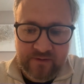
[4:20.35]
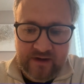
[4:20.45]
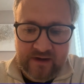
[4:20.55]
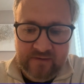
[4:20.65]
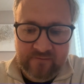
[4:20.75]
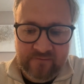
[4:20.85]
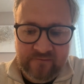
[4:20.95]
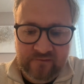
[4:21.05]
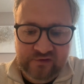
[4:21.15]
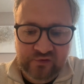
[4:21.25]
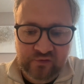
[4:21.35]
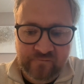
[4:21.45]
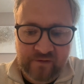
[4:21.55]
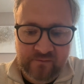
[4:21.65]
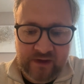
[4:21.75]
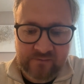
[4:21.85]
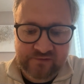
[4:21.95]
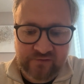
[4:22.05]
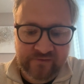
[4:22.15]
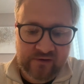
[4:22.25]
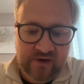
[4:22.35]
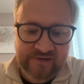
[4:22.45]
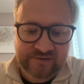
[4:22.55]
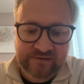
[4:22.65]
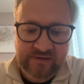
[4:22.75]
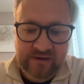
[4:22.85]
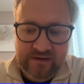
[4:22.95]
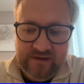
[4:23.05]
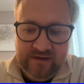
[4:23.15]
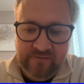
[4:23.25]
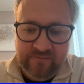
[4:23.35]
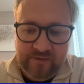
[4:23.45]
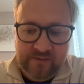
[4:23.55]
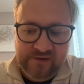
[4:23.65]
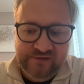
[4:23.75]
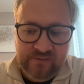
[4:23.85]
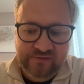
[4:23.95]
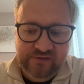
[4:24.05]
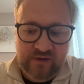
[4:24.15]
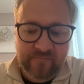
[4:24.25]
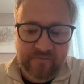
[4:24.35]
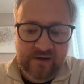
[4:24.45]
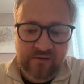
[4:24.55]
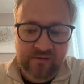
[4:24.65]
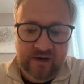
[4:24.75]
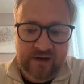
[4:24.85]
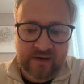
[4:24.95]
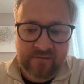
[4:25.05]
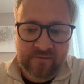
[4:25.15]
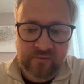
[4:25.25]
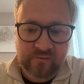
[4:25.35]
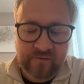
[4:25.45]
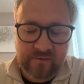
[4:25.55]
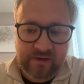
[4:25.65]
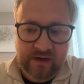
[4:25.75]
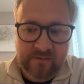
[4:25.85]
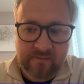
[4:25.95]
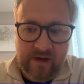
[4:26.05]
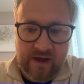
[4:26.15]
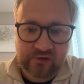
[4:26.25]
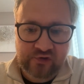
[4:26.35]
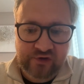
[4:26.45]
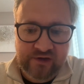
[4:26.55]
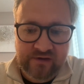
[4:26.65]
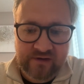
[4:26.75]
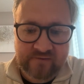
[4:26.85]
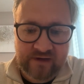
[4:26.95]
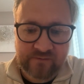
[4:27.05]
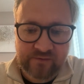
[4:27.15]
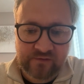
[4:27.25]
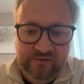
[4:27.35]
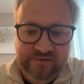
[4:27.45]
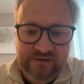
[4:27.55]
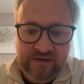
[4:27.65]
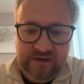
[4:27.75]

and 2 Old Firm games on the horizon in the Premiership's Cup final and the Old Firm game at New Year at Ibrox.